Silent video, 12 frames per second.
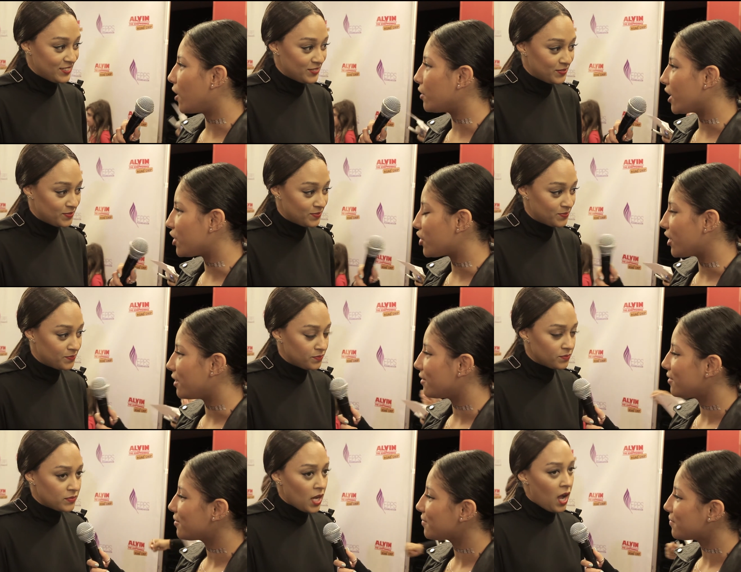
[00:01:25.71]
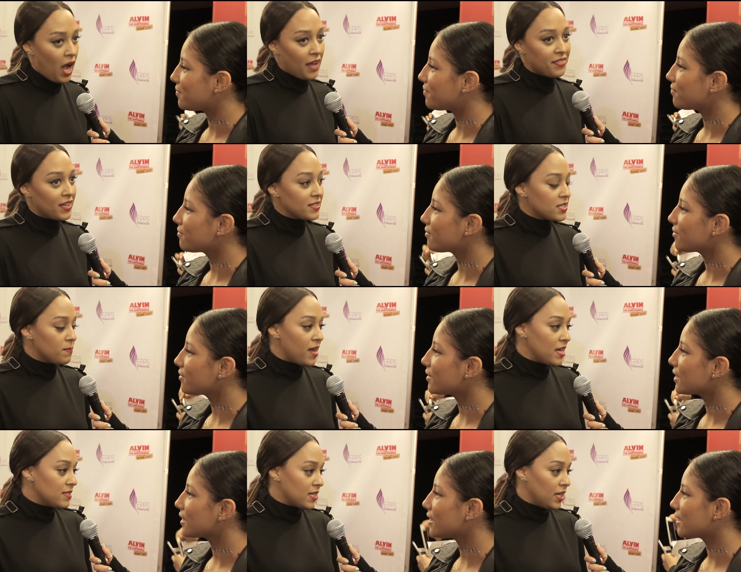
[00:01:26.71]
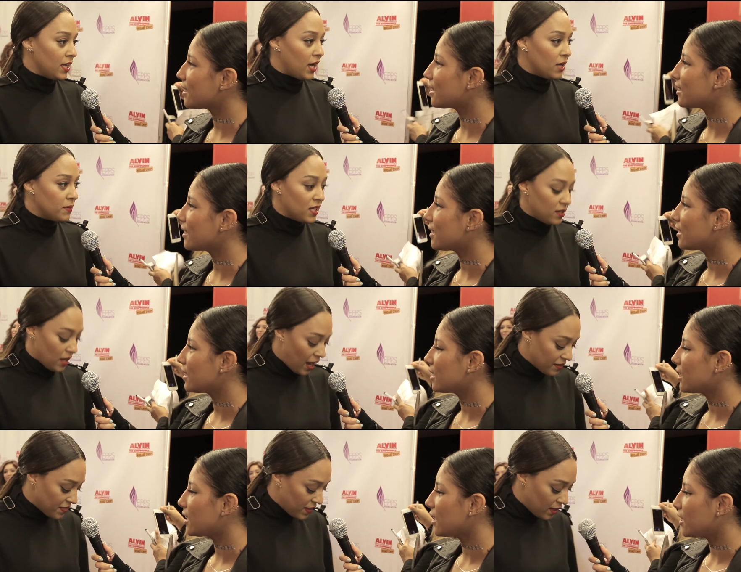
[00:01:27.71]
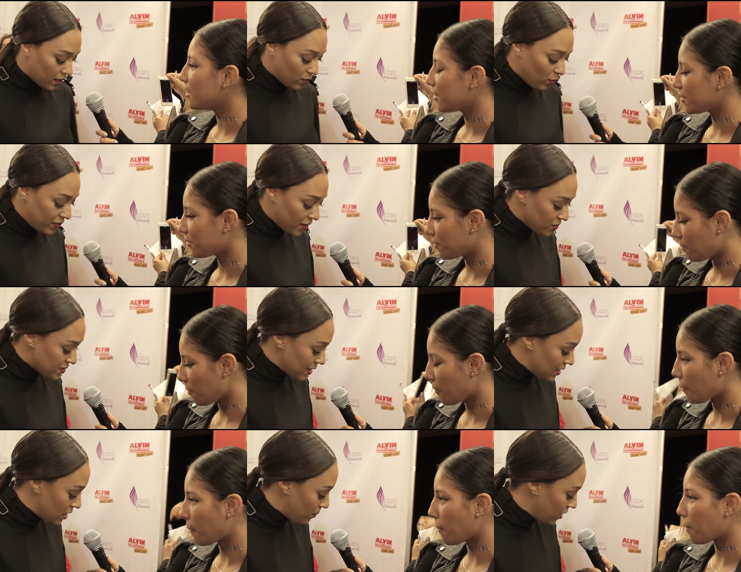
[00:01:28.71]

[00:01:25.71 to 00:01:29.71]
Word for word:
Speaker 1: Foundation? I think it's amazing. I mean, I think when there's any